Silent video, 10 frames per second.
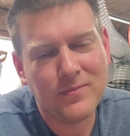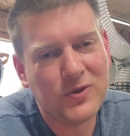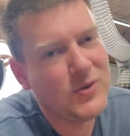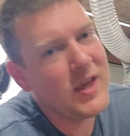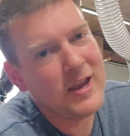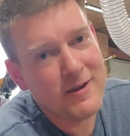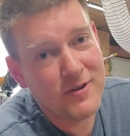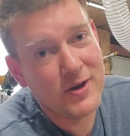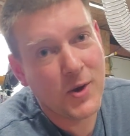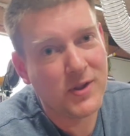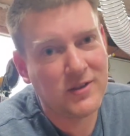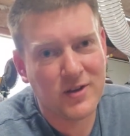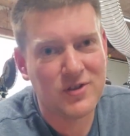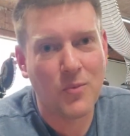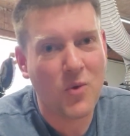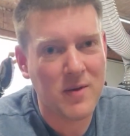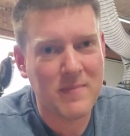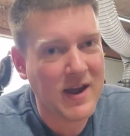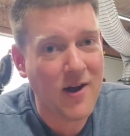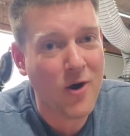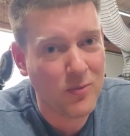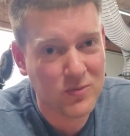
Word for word: Do they even know that there's a 1 mega ohm